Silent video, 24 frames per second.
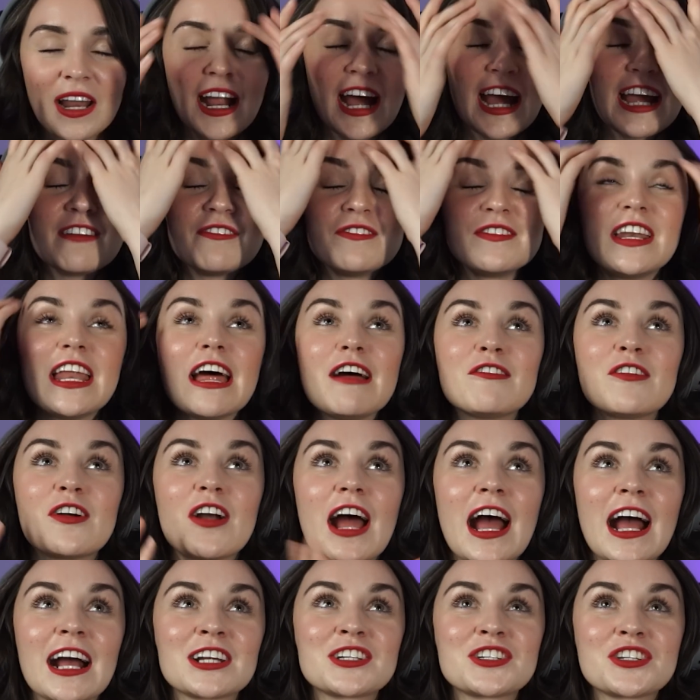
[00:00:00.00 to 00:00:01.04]
I've never
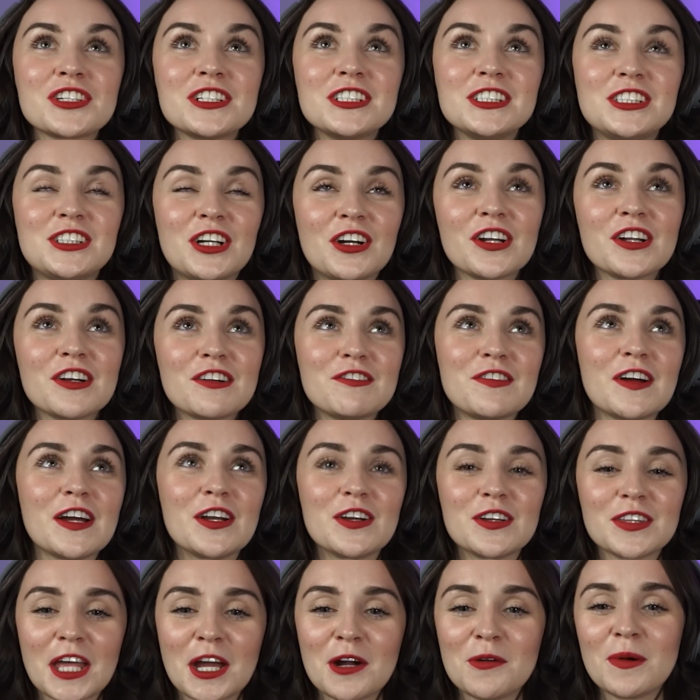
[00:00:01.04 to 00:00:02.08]
actually started a
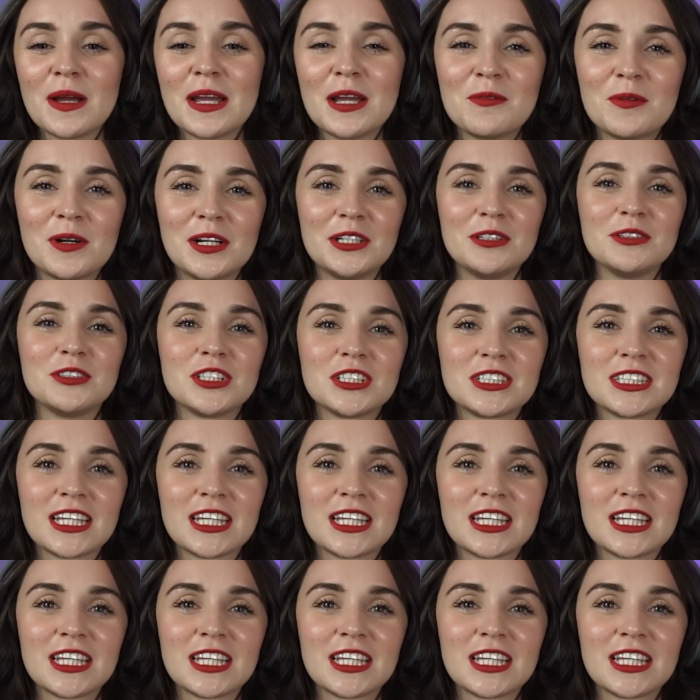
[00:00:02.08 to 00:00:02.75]
fire that way where you just